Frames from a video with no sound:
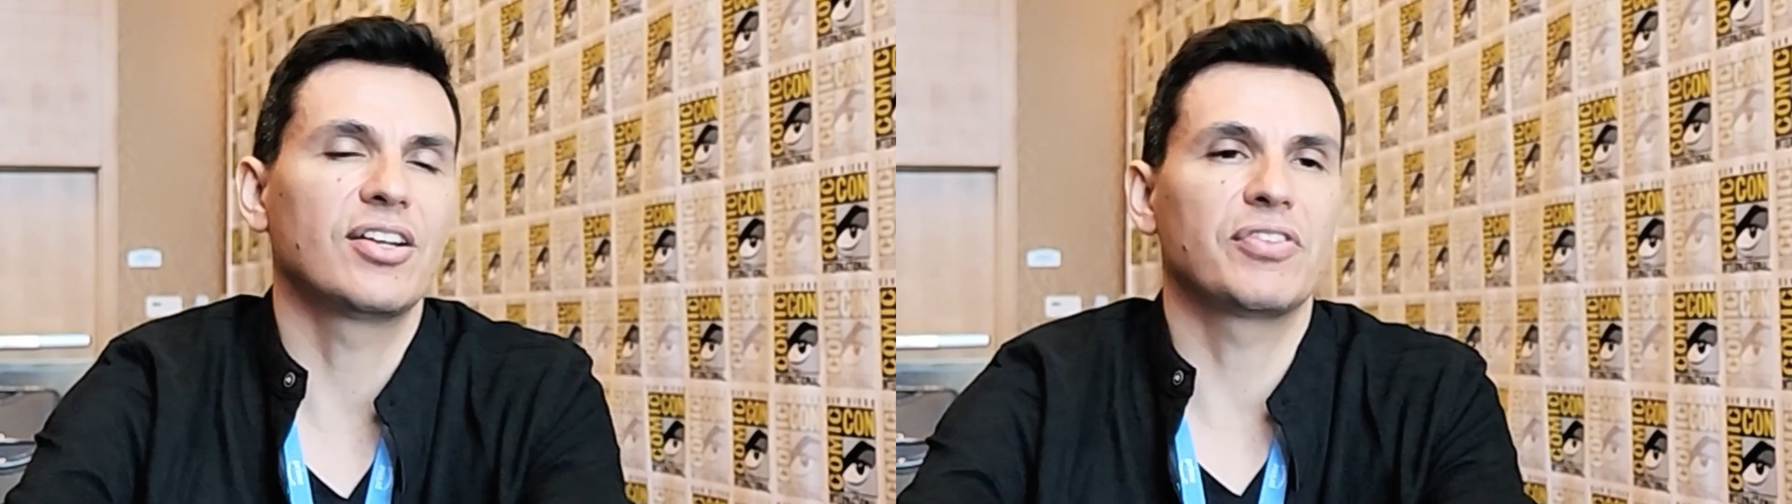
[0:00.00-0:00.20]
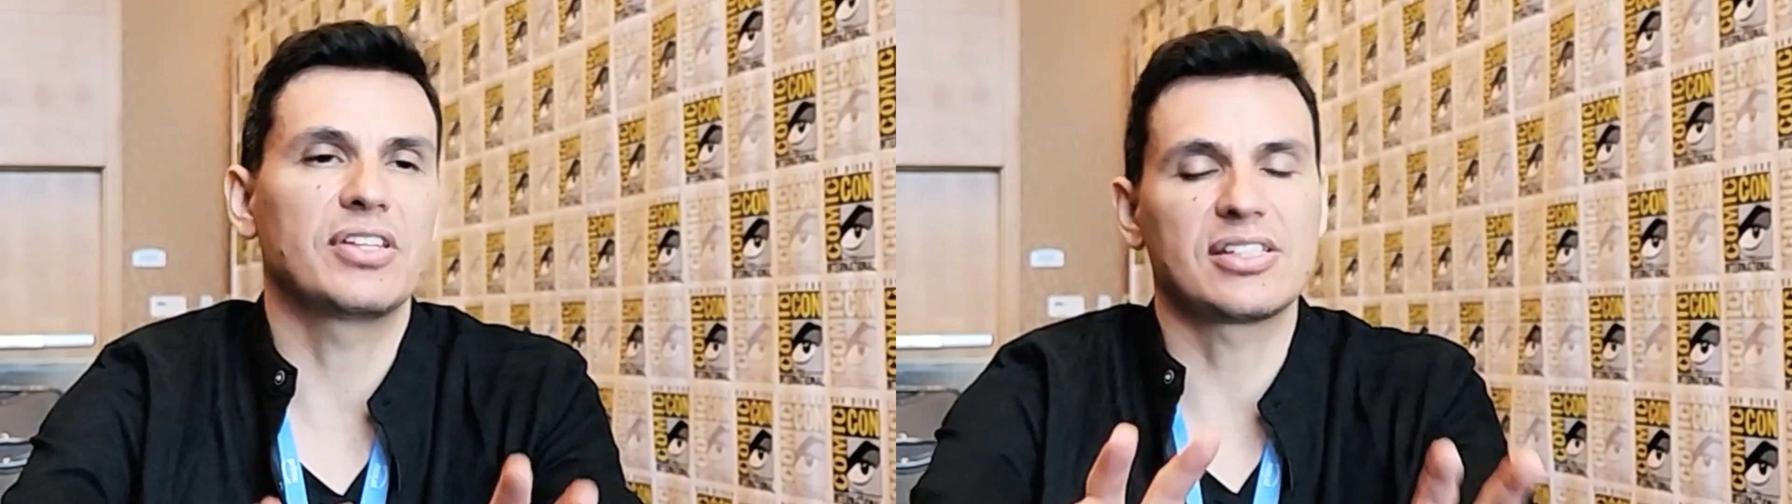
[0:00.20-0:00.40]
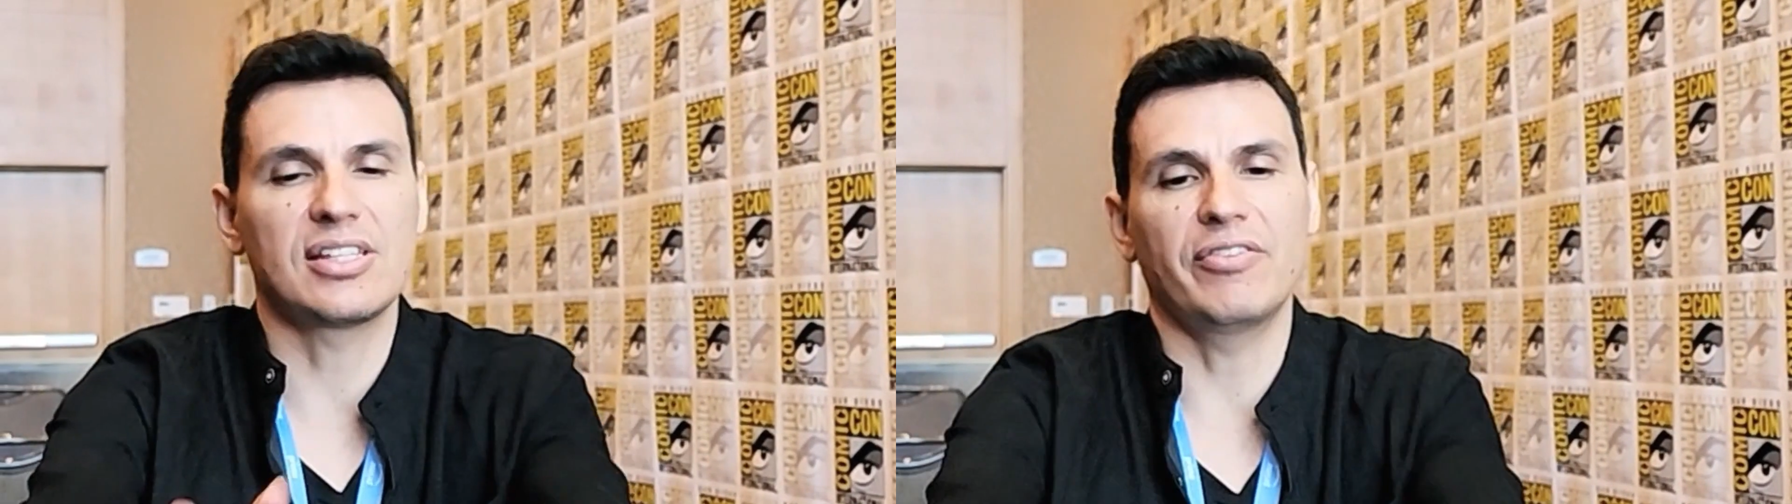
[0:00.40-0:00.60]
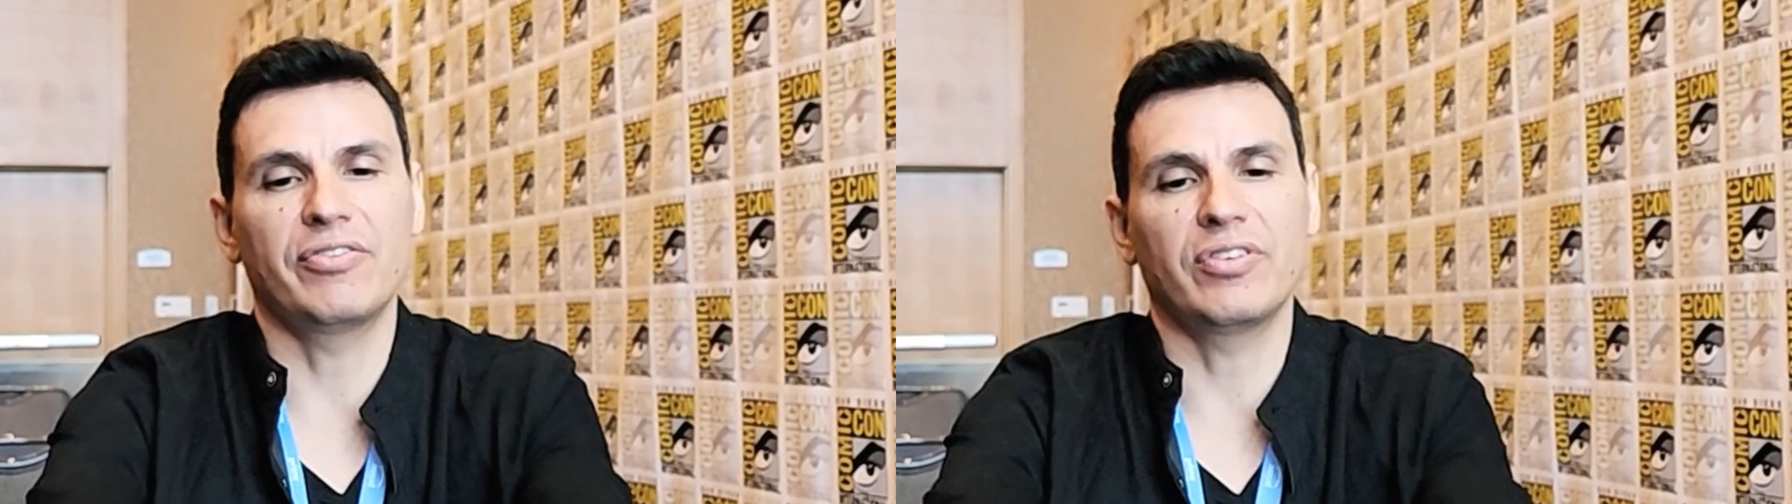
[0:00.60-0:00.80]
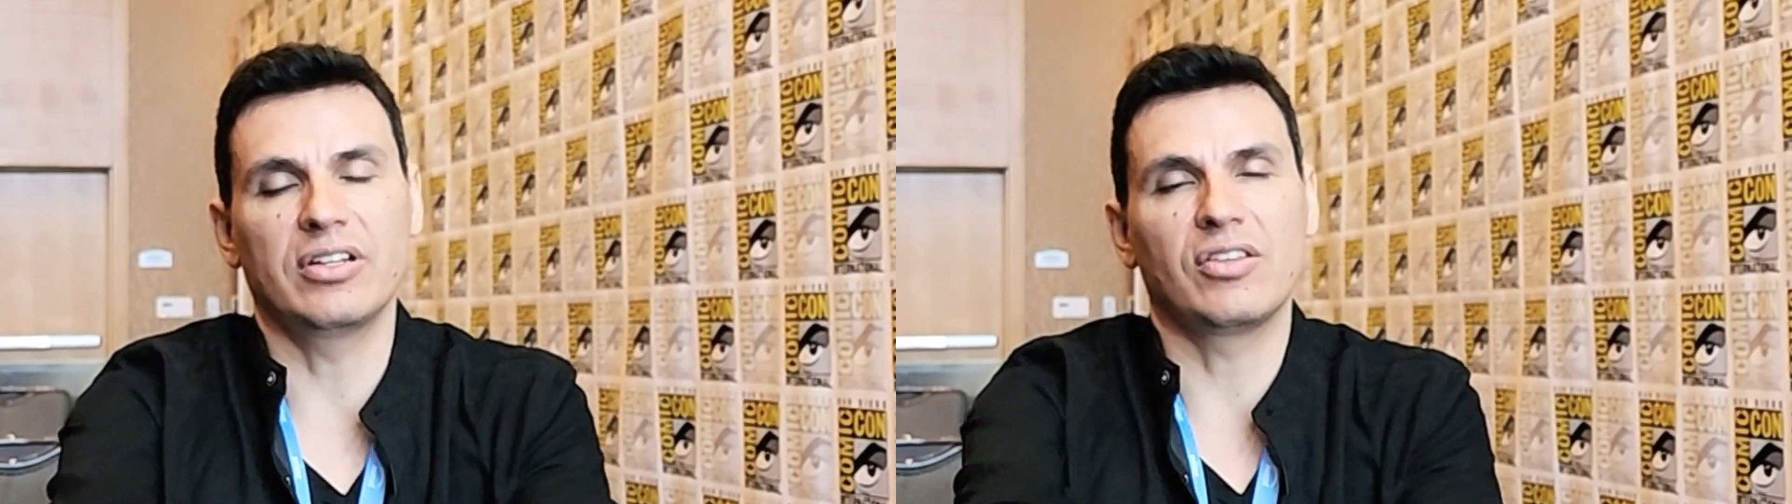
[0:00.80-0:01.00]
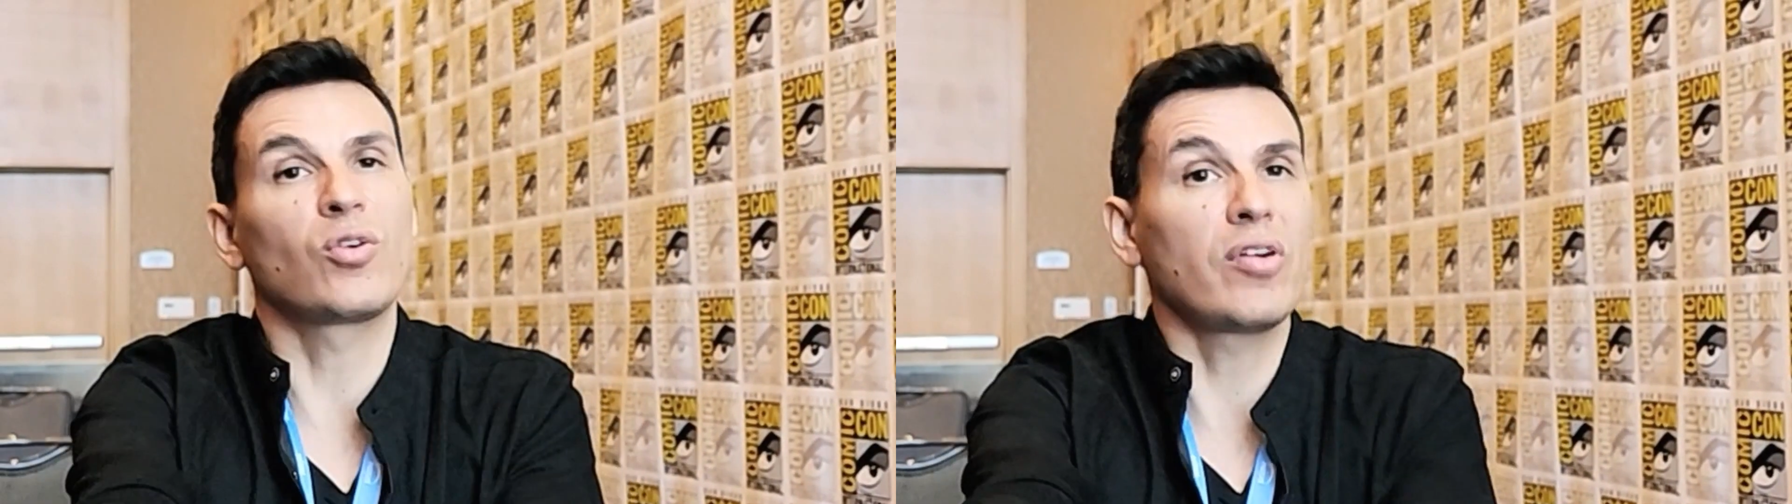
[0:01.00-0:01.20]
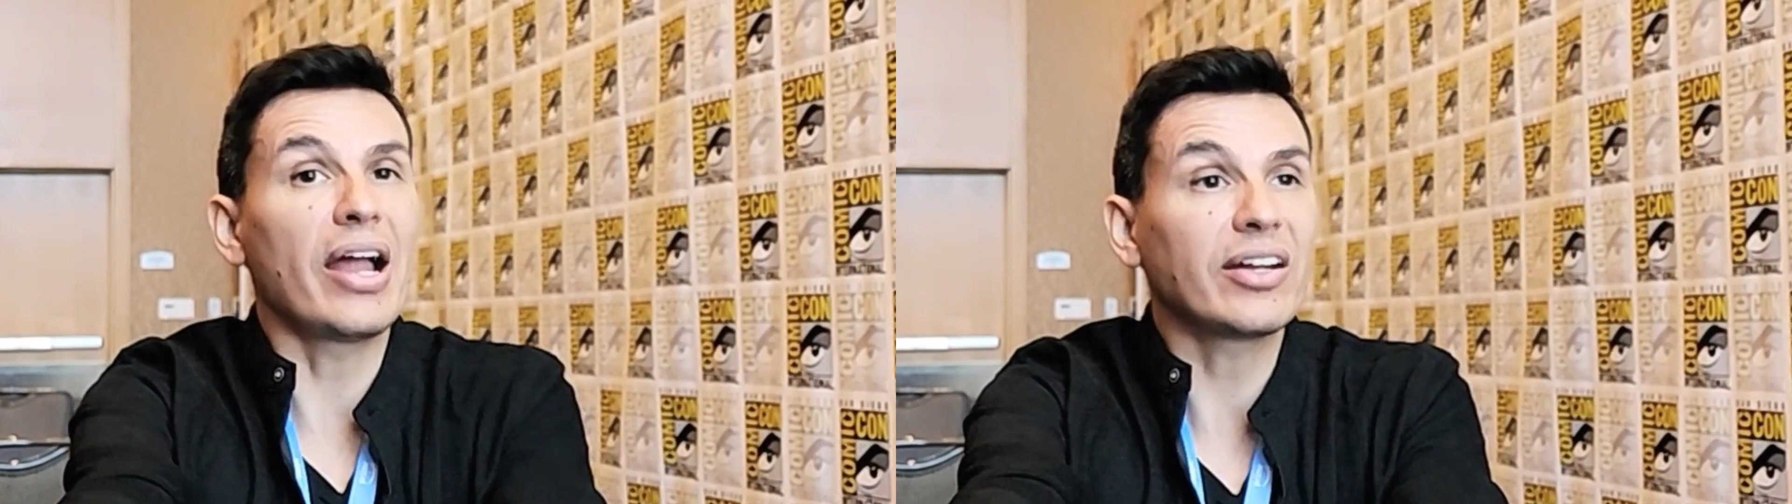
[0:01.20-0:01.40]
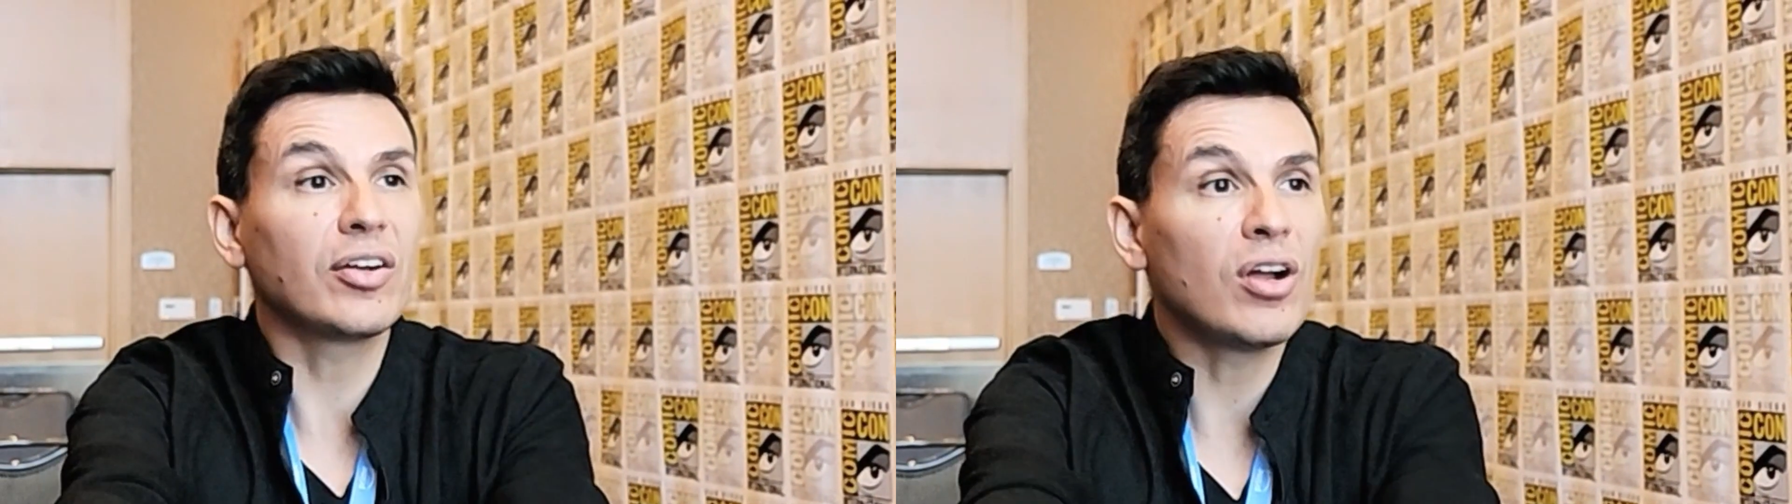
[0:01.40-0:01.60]
the stuff on Thor
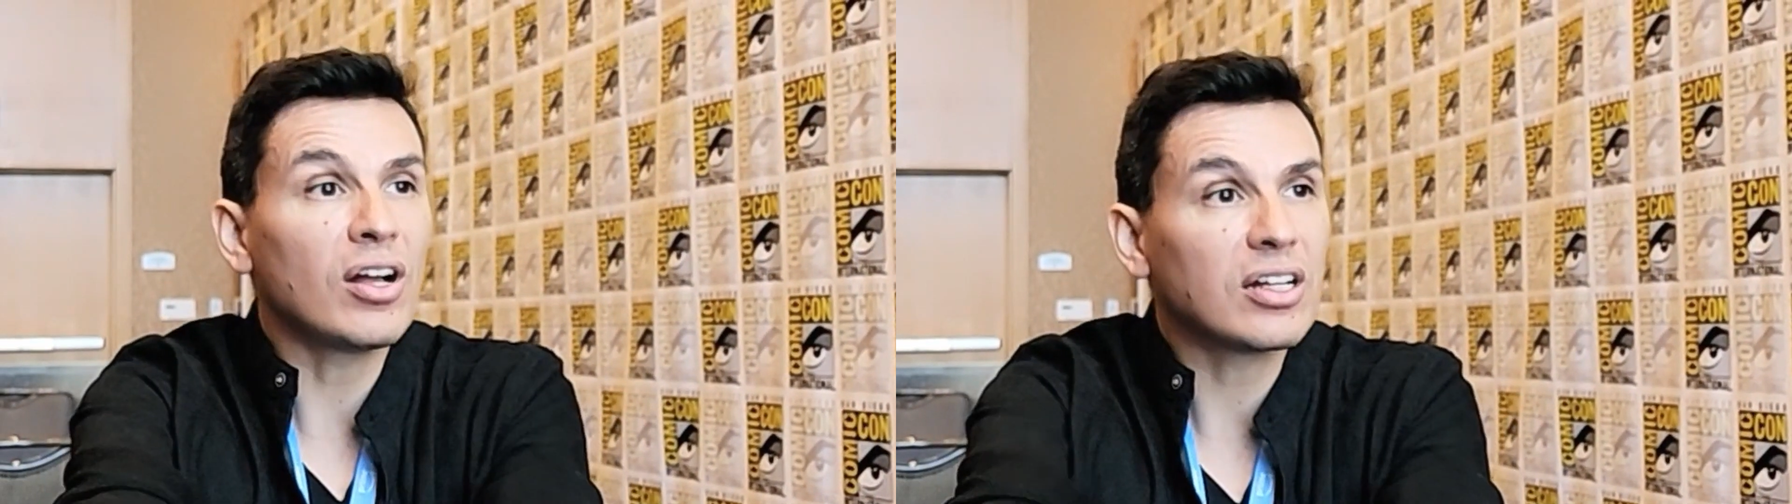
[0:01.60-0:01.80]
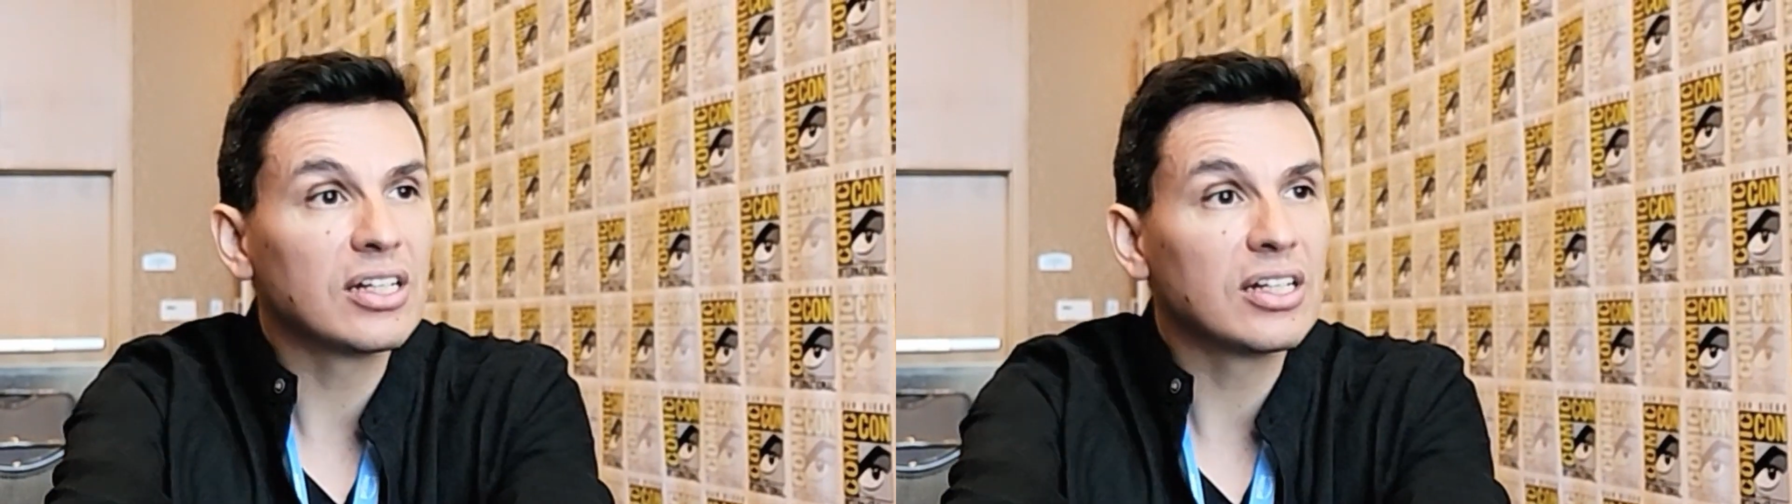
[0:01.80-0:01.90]
Ragnarok,